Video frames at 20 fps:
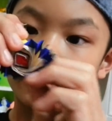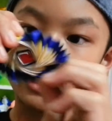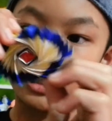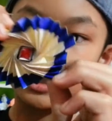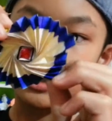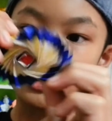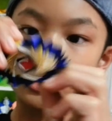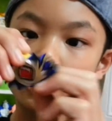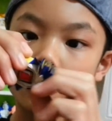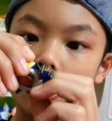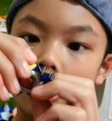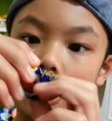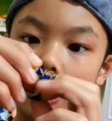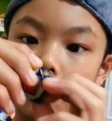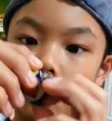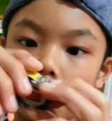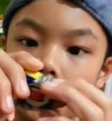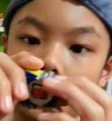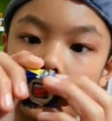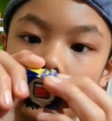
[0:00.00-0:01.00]
ISO
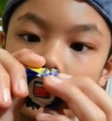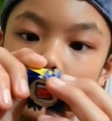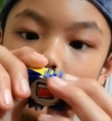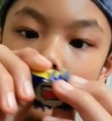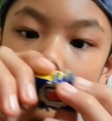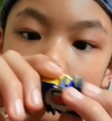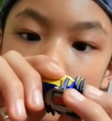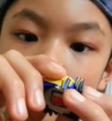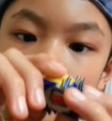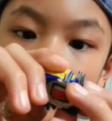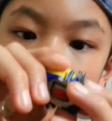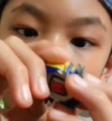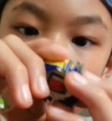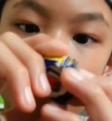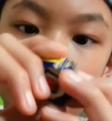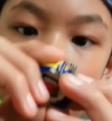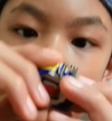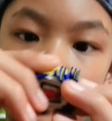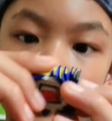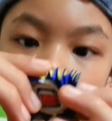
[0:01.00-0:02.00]
area
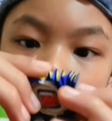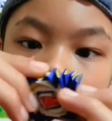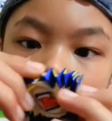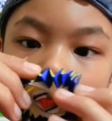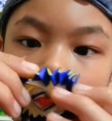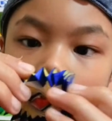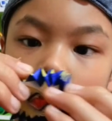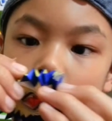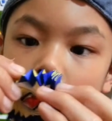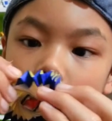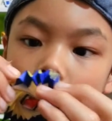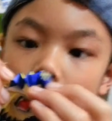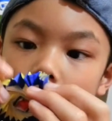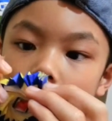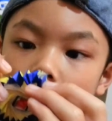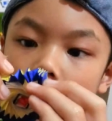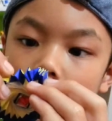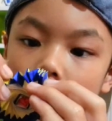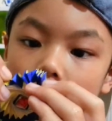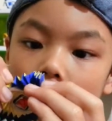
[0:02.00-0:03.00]
16x16
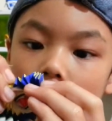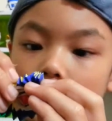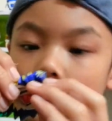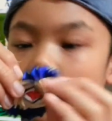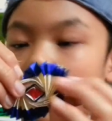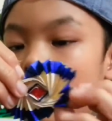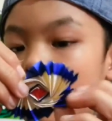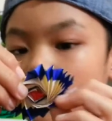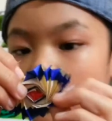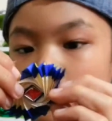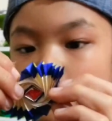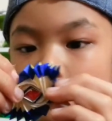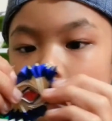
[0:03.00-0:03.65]
ISO area